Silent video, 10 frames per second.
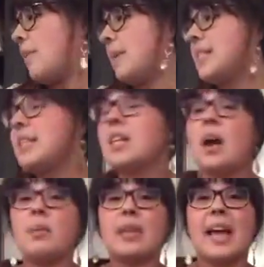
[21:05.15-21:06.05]
It doesn't
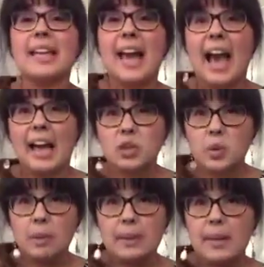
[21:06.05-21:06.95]
come with any
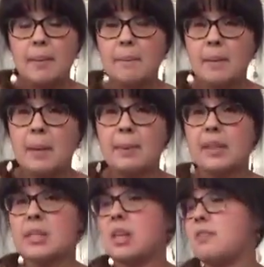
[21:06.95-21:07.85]
actual
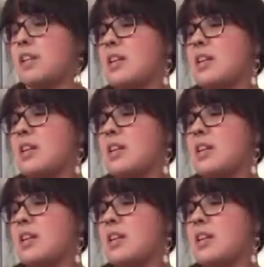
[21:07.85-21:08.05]
manipulatives,